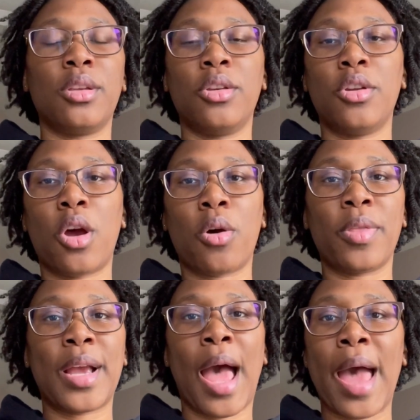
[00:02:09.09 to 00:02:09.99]
you know,
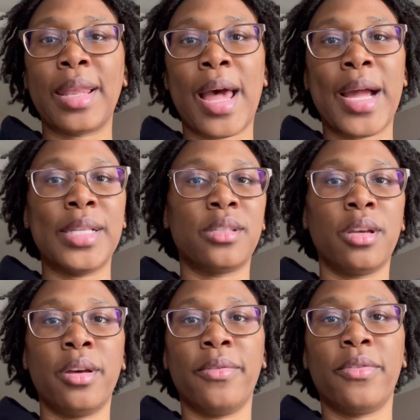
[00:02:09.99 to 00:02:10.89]
the guidelines
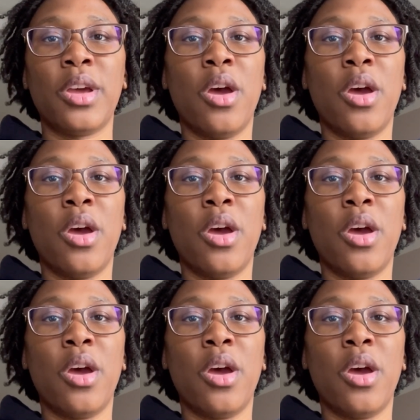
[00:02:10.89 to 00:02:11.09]
of